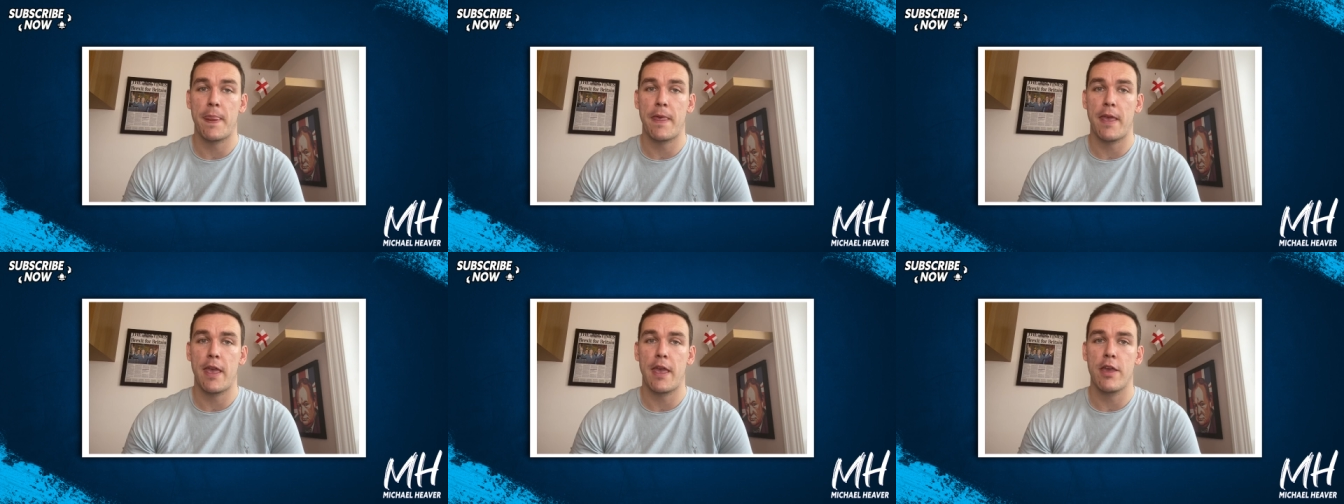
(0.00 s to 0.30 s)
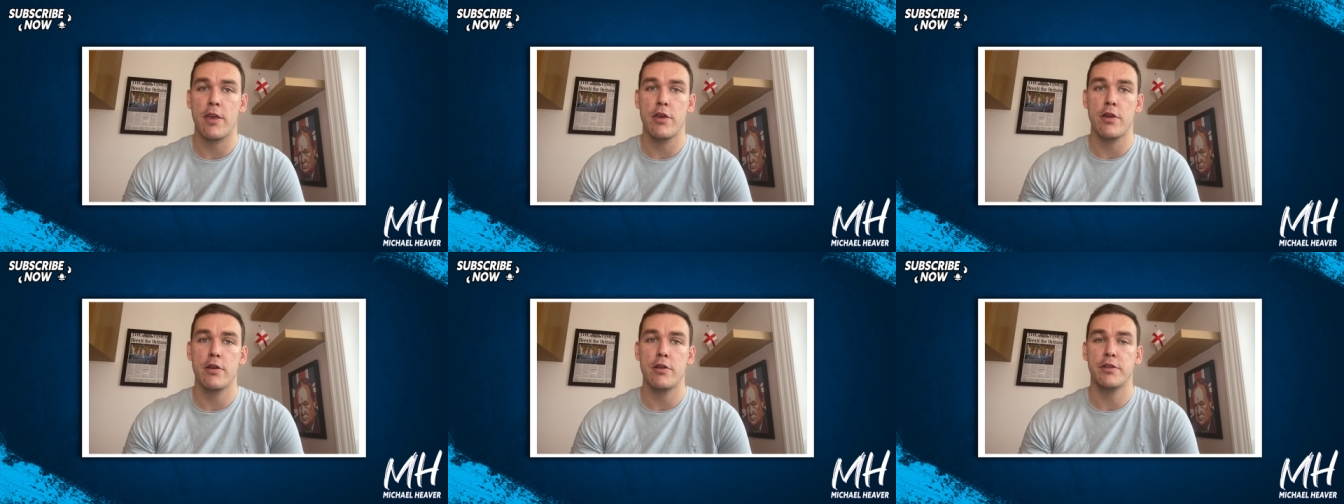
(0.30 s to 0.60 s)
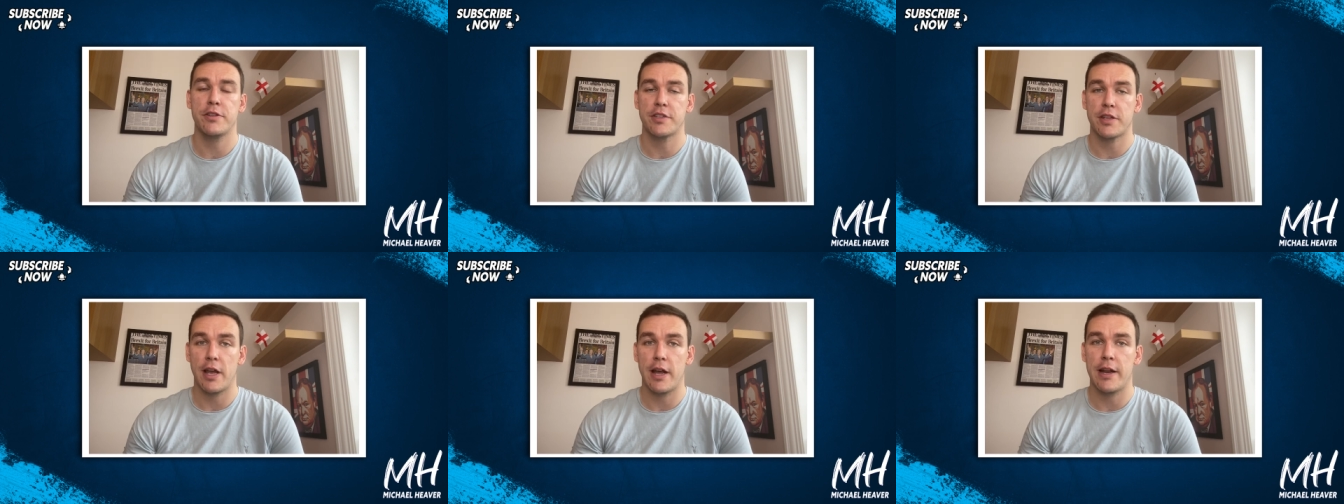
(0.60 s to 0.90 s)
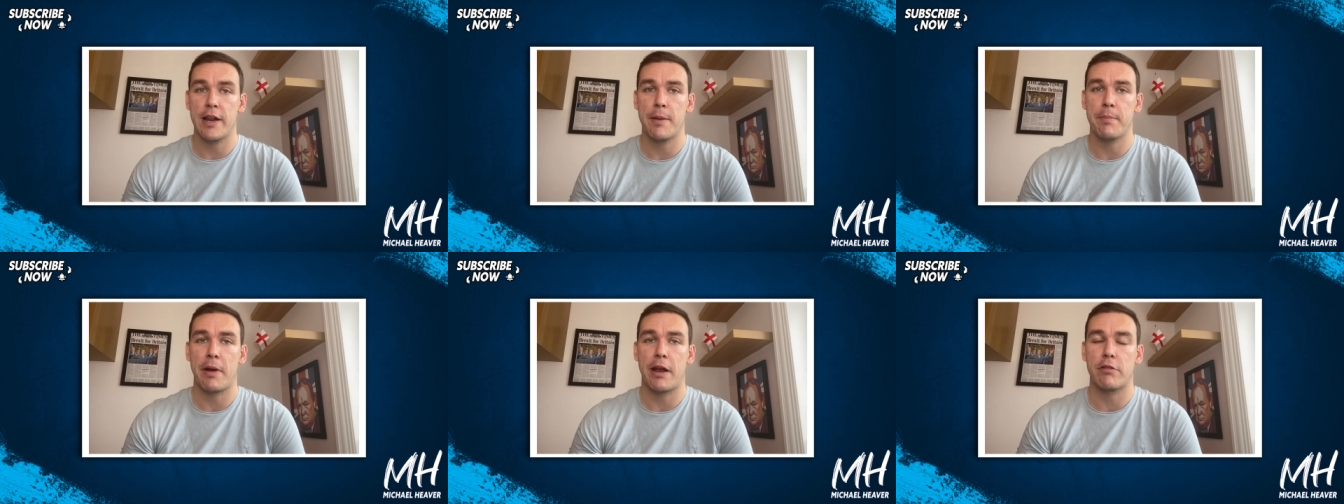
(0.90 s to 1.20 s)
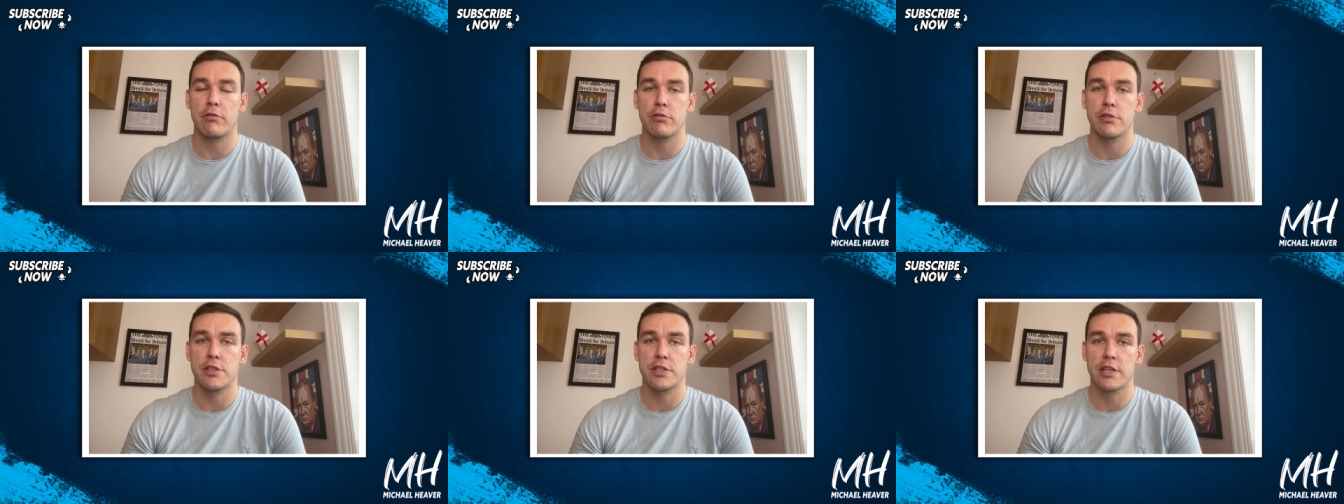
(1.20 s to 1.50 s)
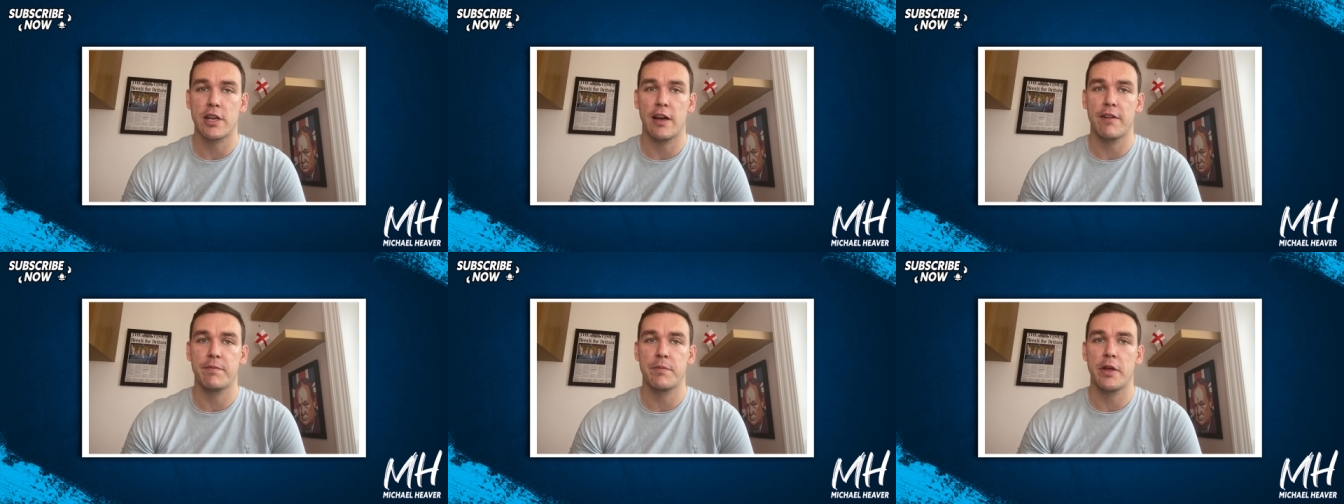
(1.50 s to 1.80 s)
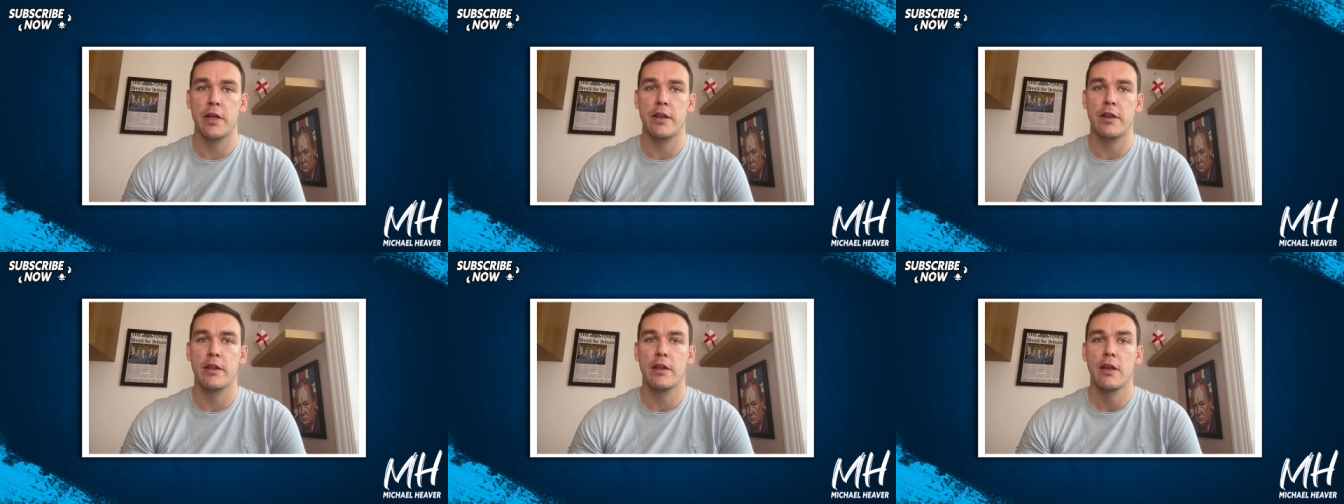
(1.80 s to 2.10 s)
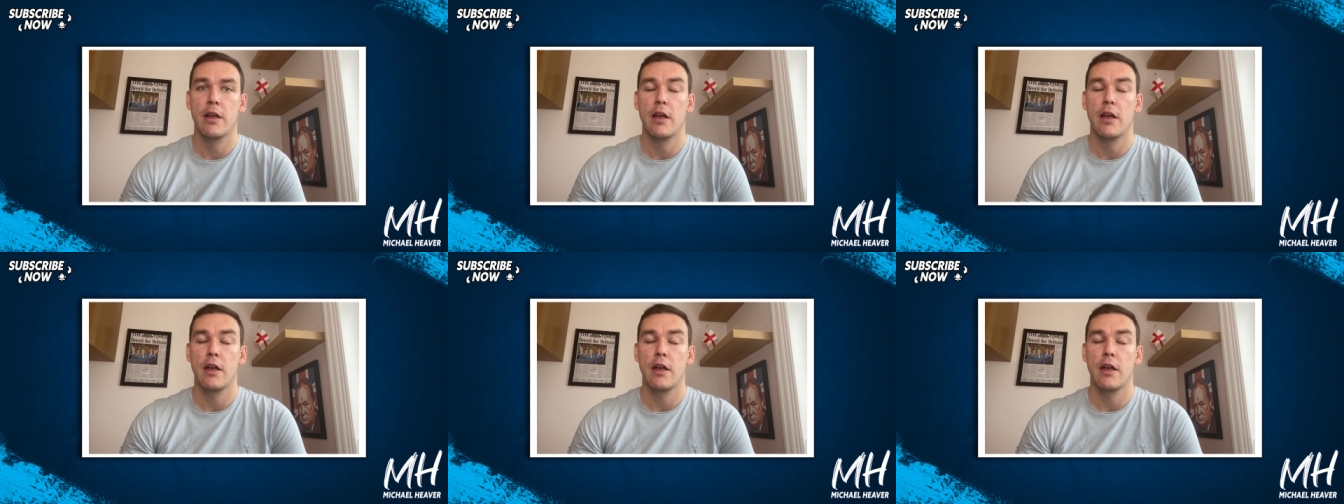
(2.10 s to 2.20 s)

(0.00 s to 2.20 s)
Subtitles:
the EU, certainly Macron's government,